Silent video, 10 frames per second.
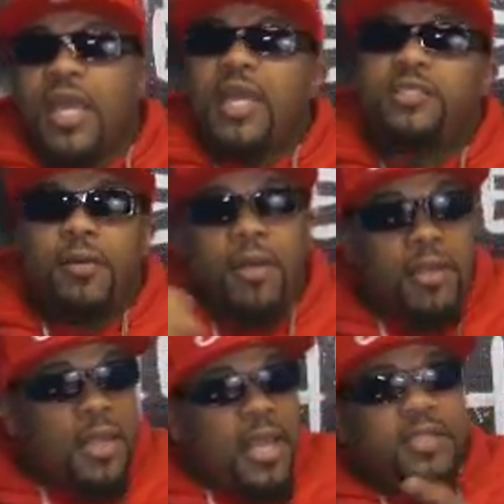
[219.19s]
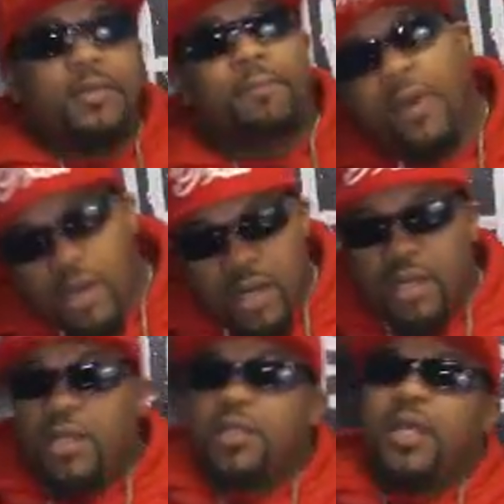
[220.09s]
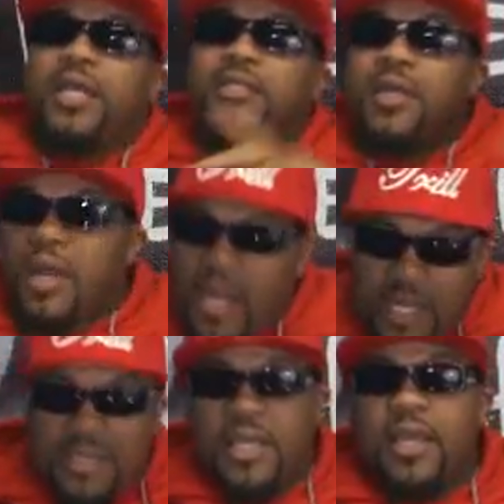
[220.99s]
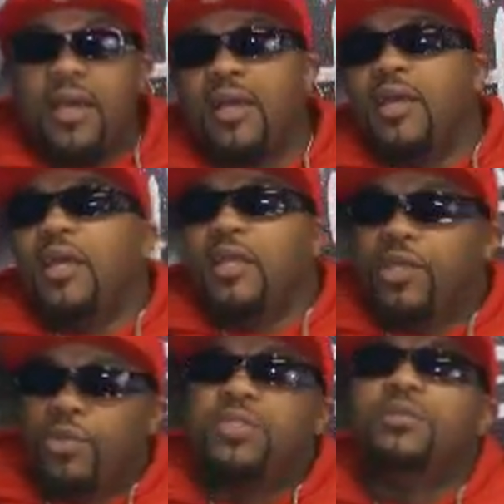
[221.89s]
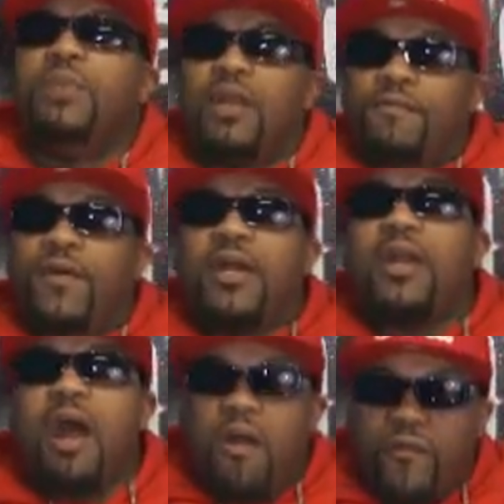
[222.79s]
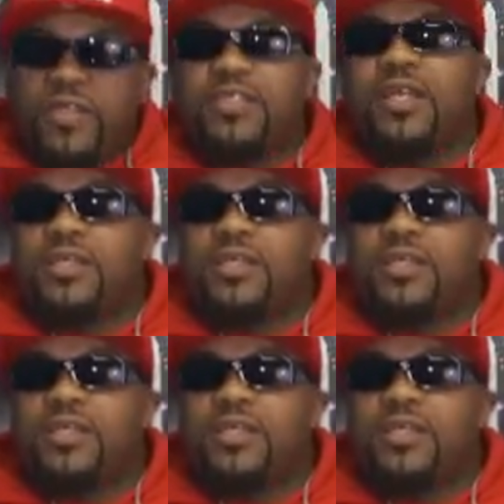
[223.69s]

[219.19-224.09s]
You had your plug, you had your clientele, and you was the motherfucking office,